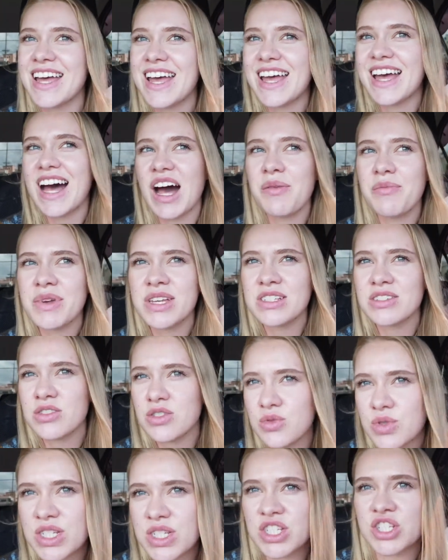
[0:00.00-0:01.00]

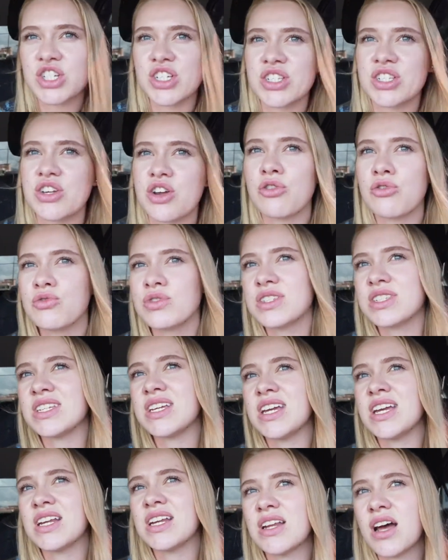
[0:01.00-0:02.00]
It was just a
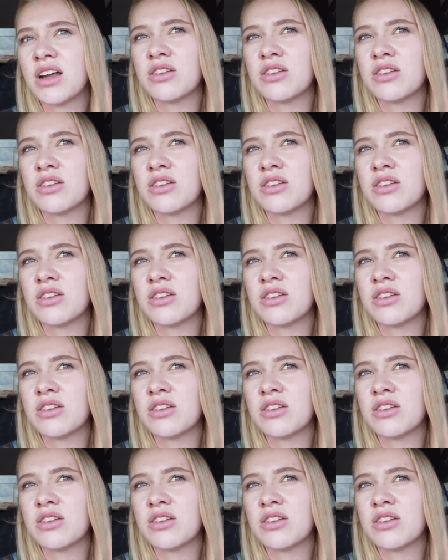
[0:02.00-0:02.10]
routine,